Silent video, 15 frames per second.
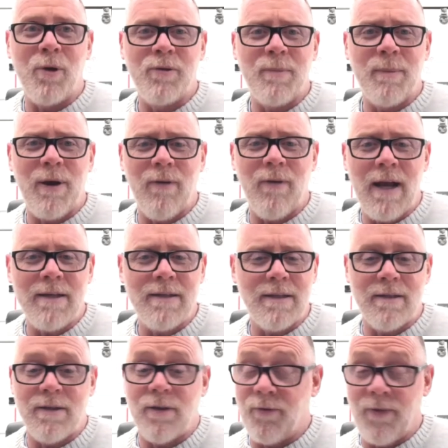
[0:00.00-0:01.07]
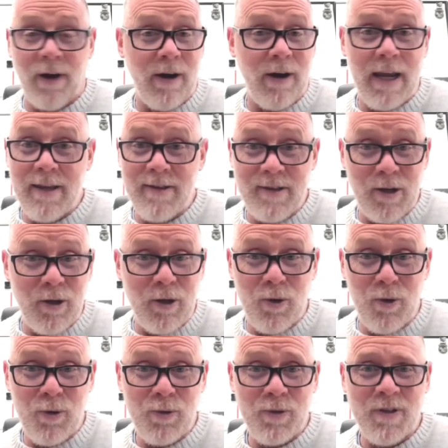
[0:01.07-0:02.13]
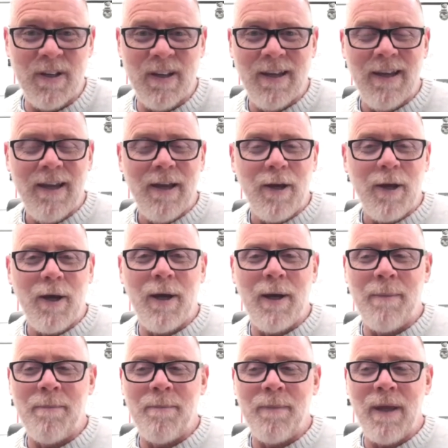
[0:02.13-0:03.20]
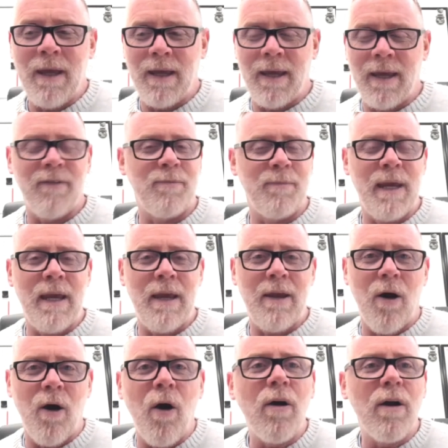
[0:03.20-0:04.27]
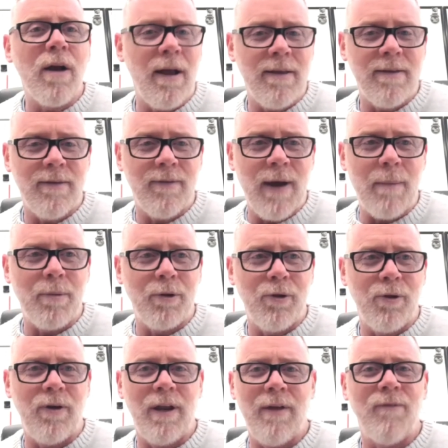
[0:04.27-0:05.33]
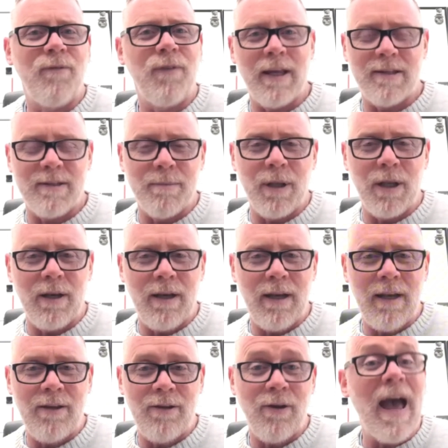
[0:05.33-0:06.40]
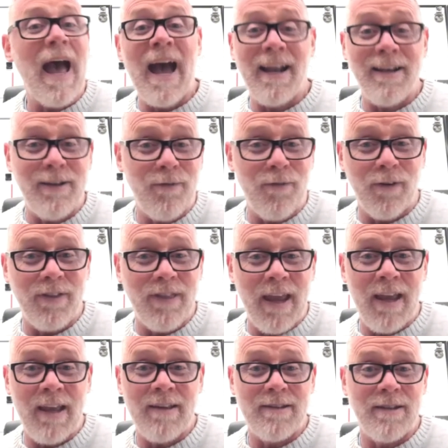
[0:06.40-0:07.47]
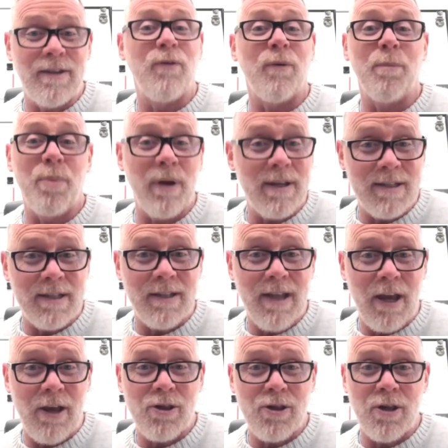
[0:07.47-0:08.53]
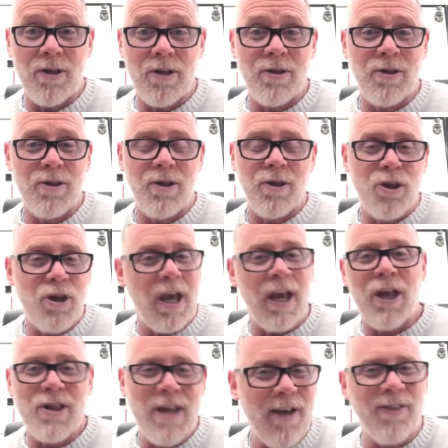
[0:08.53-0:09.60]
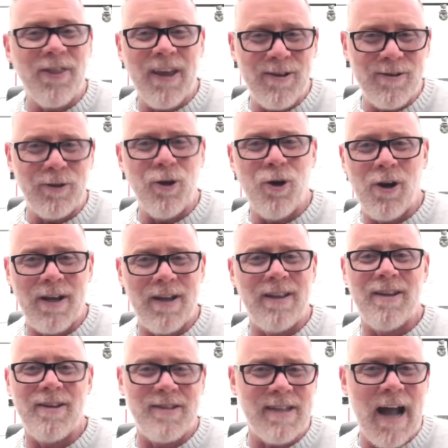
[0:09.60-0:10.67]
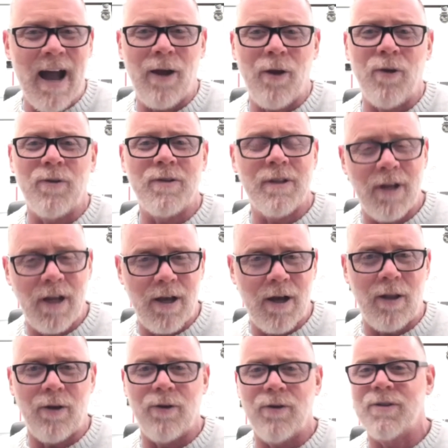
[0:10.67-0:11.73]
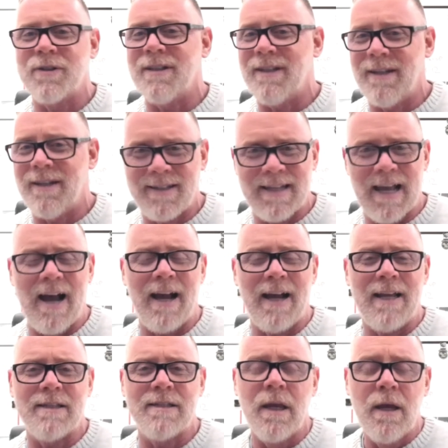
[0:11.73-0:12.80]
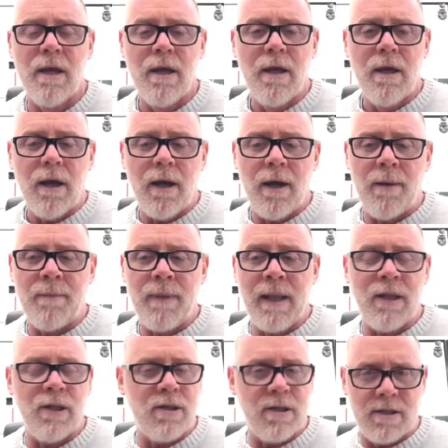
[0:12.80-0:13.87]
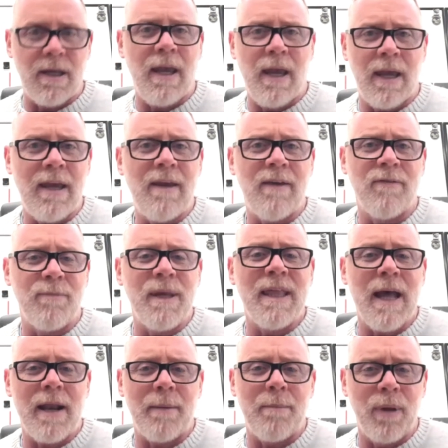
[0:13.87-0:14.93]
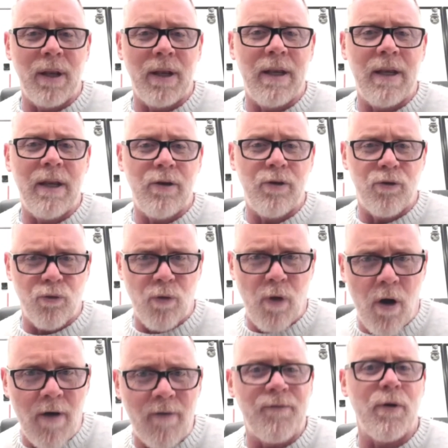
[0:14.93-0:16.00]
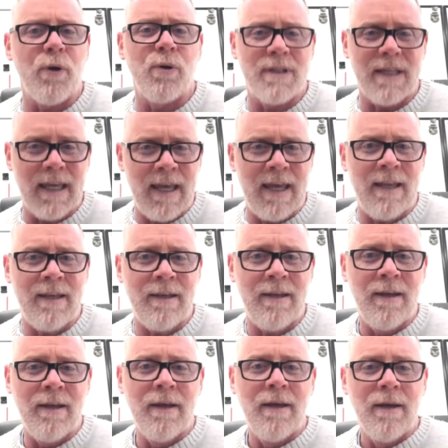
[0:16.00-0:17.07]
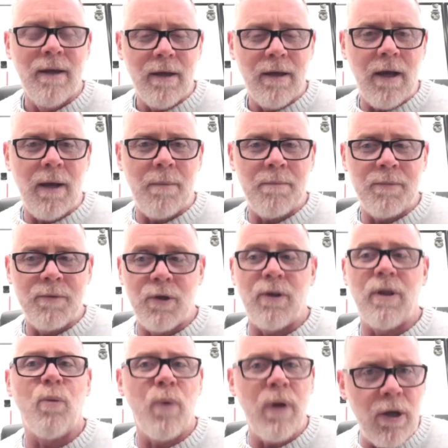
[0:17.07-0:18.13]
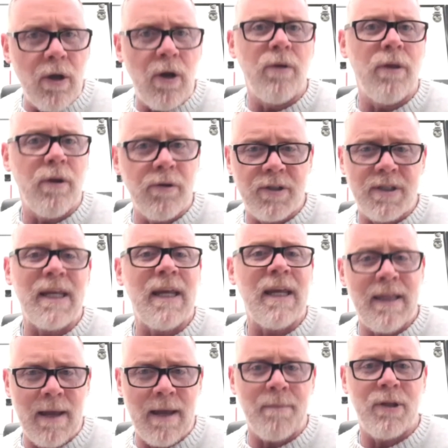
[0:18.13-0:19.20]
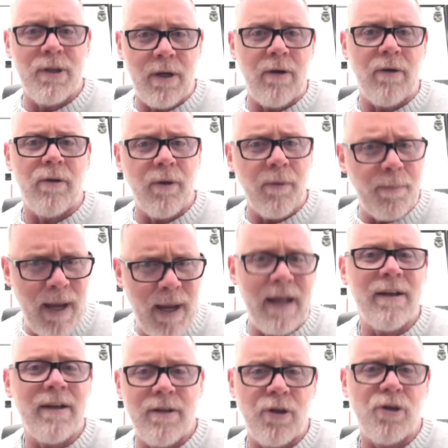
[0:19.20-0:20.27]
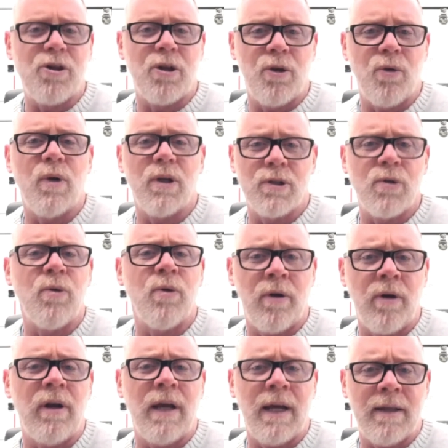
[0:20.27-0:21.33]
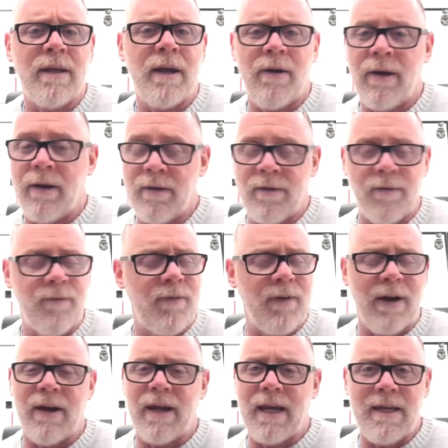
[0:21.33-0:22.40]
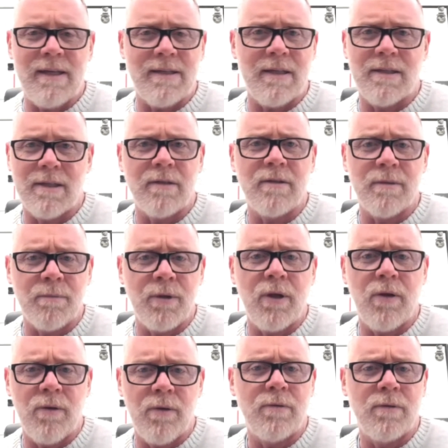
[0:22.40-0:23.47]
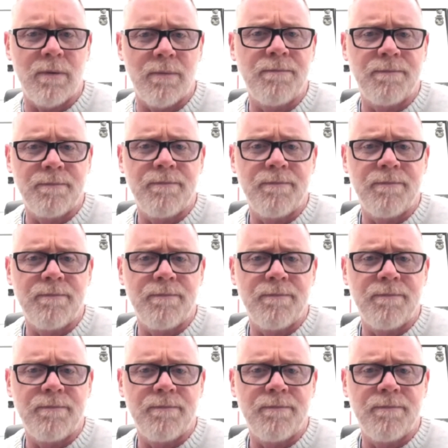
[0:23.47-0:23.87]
most about Rise is it's very easy to use. It gives me all kinds of opportunity and flexibility to add different things, different presentations, change how things look and the styles and the colors and the designs. And it just, again, gives me that ability to draw folks in so that we know they're seeing that material. They're paying attention to what's going on out there. And it's a very easy system to use.